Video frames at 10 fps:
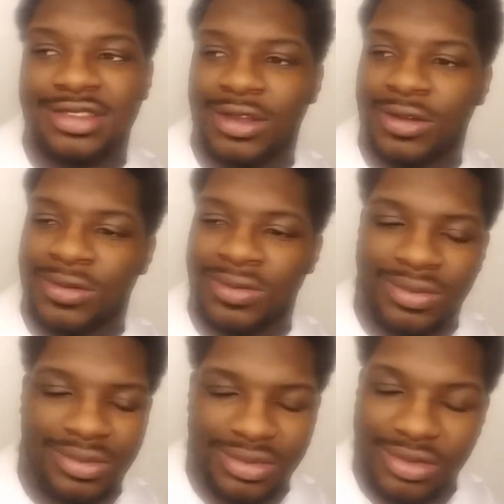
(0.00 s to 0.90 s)
So
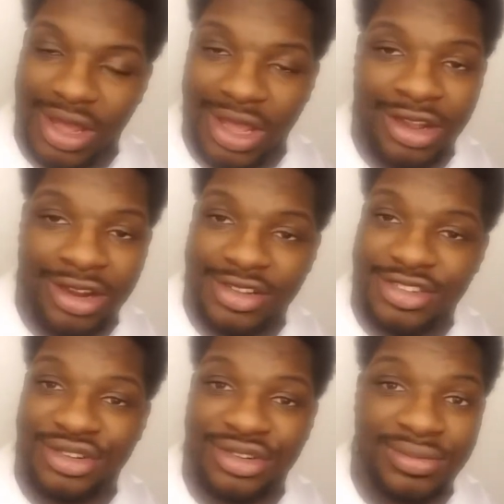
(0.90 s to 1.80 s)
I
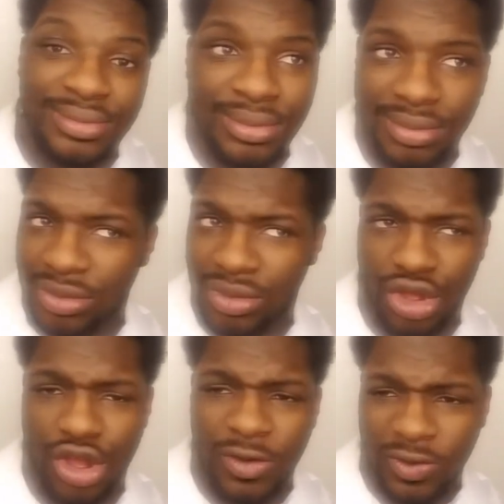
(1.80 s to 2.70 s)
encourage you to
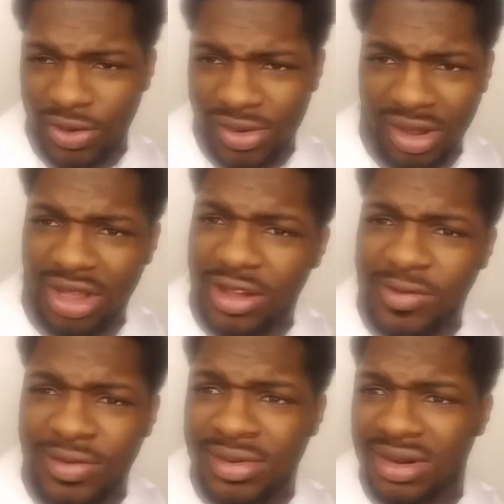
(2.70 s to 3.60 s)
go for
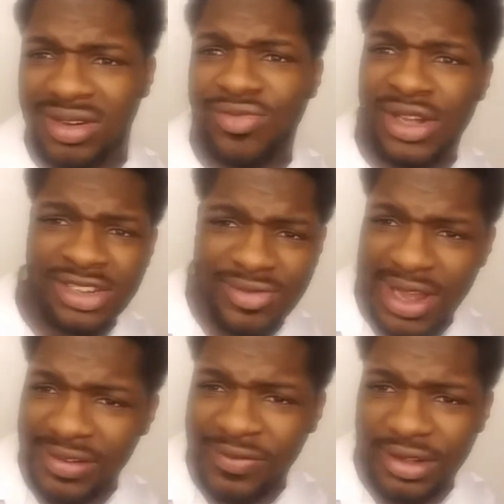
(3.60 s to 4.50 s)
it. What you
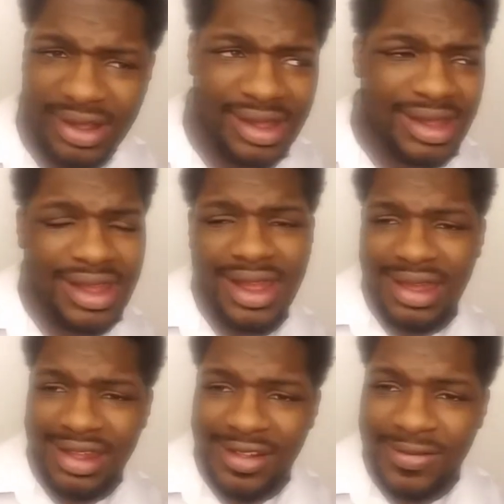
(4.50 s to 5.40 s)
waiting for?
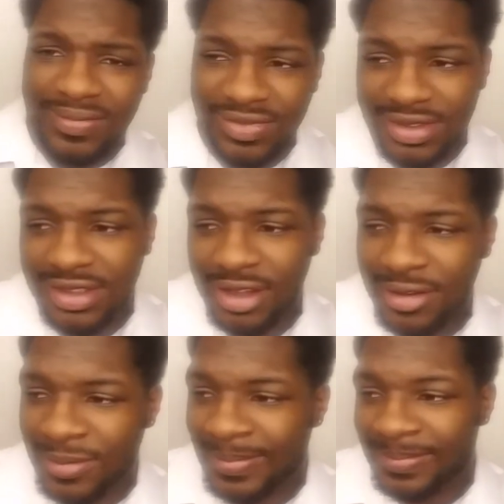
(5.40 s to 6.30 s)
And
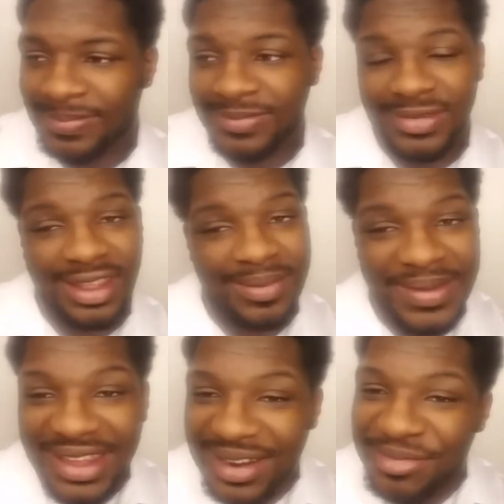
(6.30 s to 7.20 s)
so, I
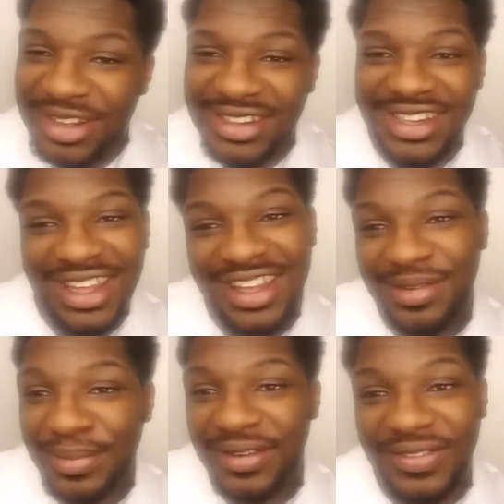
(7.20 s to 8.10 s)
mean, I'm willing to
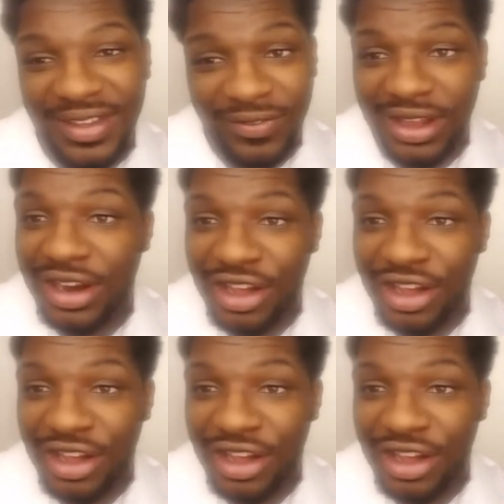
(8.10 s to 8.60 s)
help if you